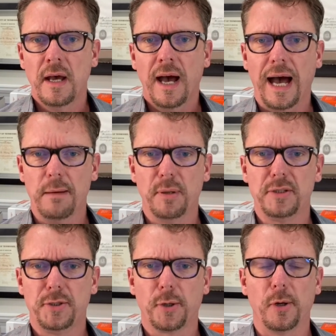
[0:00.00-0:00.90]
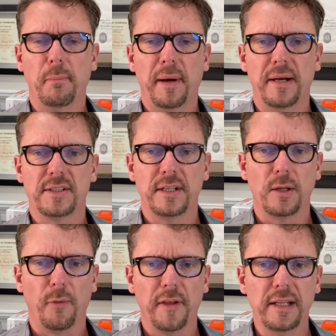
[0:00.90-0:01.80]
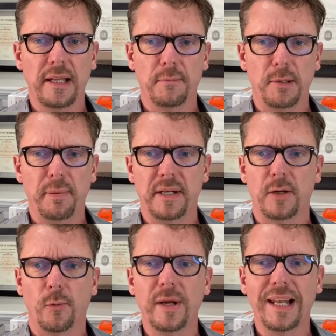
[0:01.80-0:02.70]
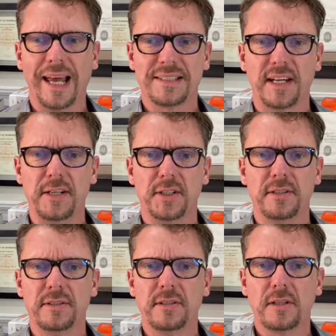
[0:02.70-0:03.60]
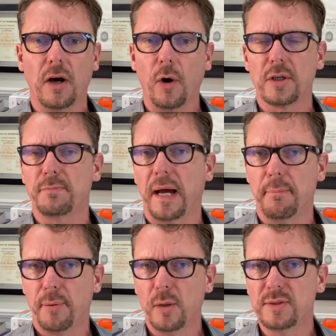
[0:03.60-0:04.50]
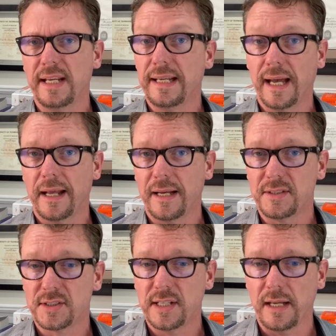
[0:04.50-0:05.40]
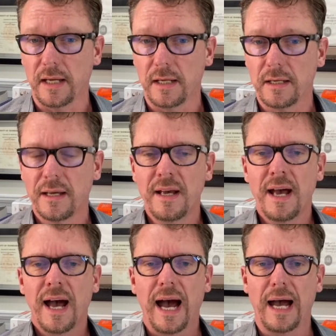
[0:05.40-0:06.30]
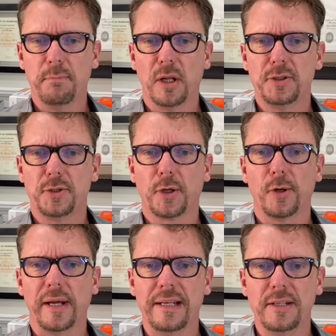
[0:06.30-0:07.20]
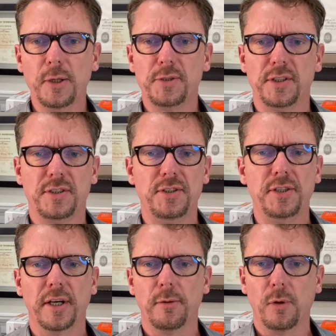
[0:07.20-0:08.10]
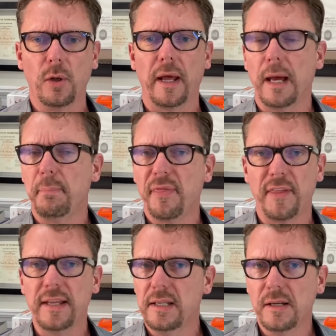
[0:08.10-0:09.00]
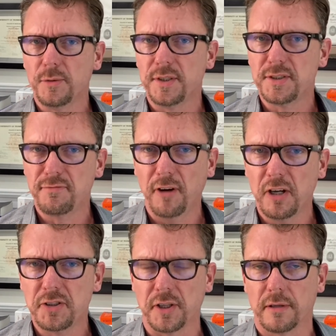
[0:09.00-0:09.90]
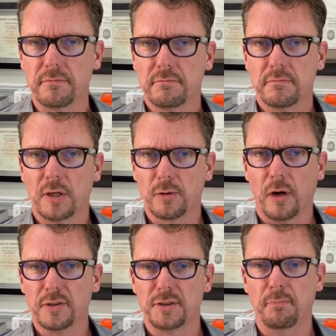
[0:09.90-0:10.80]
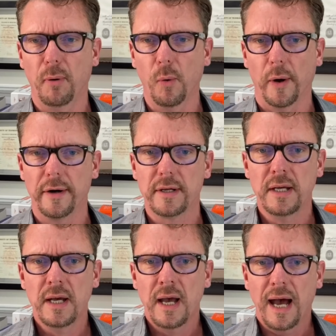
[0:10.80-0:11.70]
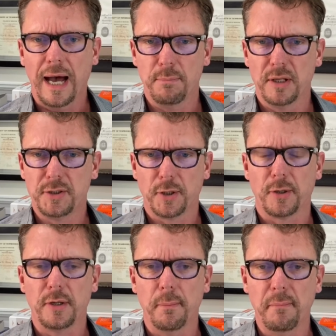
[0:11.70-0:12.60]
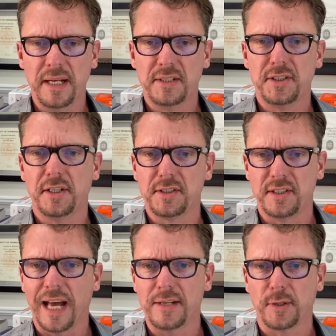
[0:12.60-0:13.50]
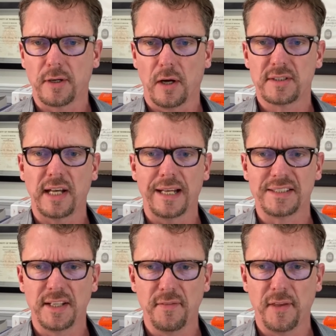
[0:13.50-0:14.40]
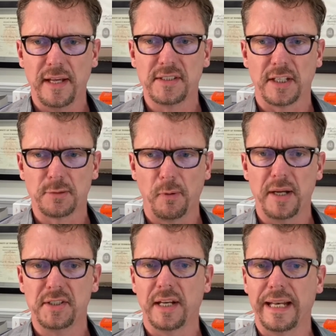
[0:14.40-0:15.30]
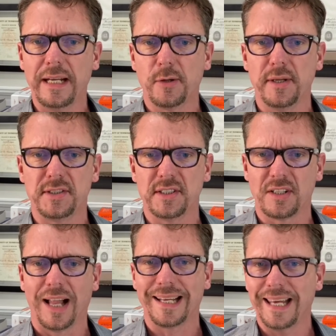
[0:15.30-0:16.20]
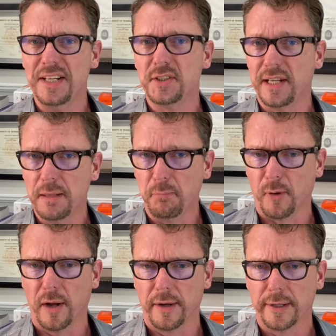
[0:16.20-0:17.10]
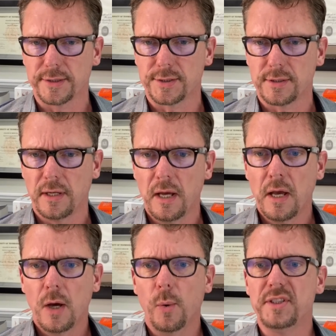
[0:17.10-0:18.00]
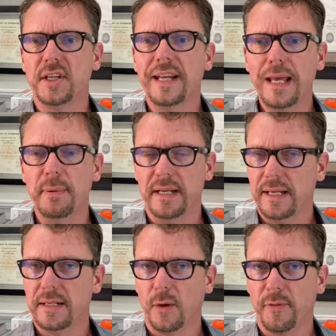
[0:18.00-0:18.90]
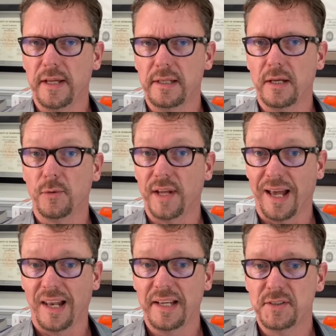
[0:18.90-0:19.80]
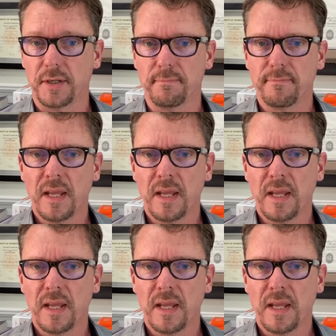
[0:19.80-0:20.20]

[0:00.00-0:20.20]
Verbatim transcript: High blood sugar impairs endothelium dependent relaxation caused by protein kinase C. High blood sugar induces general epithelial dysfunction across the board. High blood sugar diminishes nitric oxide synthase expression and increases glycation end products, which inhibit endothelial dilation.